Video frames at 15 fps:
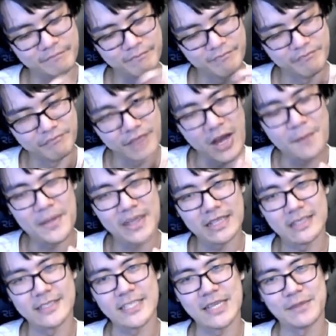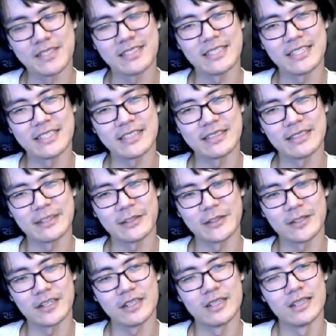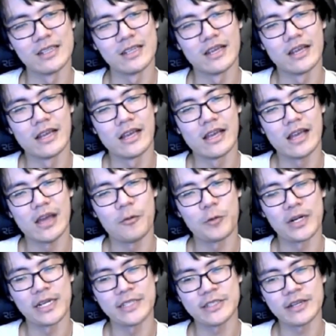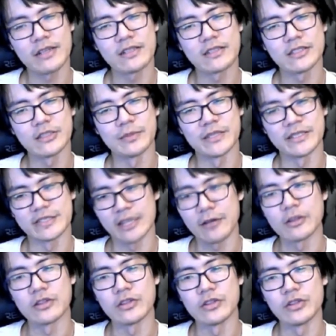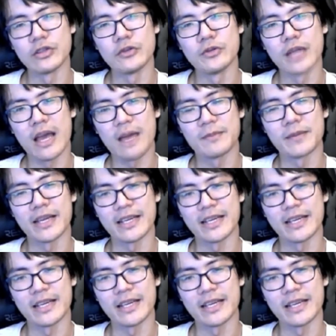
not making the same mistakes later on. And what I started to do, because I knew that my